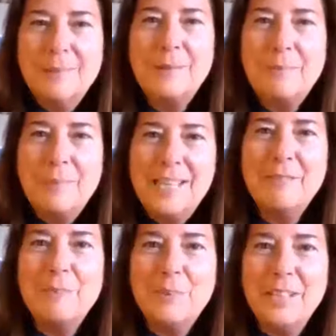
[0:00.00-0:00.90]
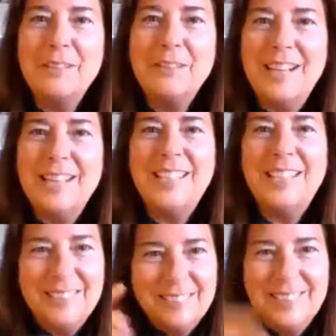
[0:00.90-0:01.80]
We might bring you on
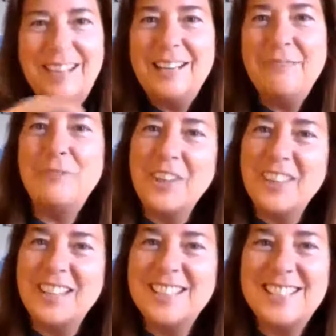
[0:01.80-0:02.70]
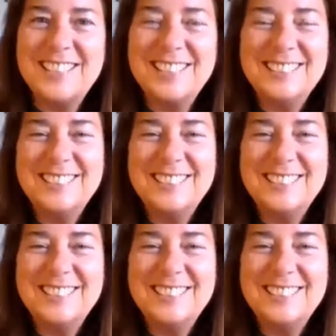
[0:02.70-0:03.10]
here live with us.